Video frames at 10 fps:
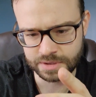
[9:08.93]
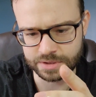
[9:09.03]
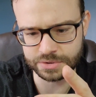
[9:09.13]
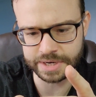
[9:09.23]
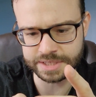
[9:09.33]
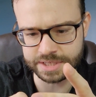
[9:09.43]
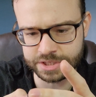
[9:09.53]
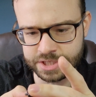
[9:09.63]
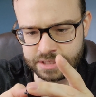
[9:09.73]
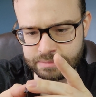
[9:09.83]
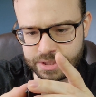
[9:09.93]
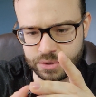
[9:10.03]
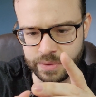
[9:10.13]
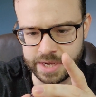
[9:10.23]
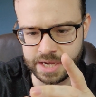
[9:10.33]
The transition
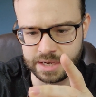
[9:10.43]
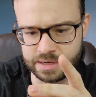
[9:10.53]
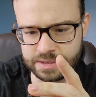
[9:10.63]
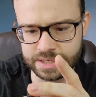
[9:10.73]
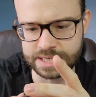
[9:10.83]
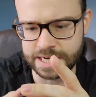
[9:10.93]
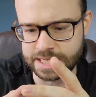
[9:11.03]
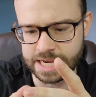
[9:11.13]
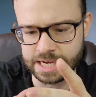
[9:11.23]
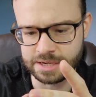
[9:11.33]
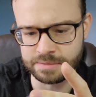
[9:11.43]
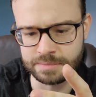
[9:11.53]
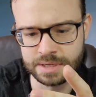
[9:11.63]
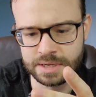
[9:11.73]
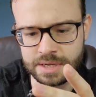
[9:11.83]
between the
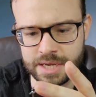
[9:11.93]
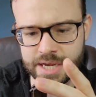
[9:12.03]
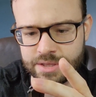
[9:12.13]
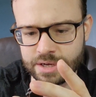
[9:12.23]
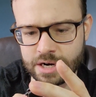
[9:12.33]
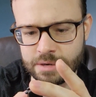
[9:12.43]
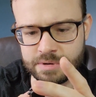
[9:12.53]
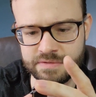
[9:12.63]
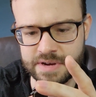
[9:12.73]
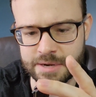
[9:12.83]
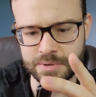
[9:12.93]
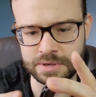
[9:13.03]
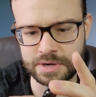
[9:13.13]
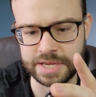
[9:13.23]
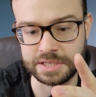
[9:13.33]
titanium and the carbon
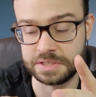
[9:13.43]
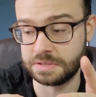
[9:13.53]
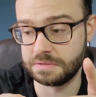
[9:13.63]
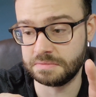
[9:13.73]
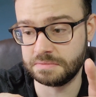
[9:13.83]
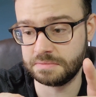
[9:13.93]
fiber it's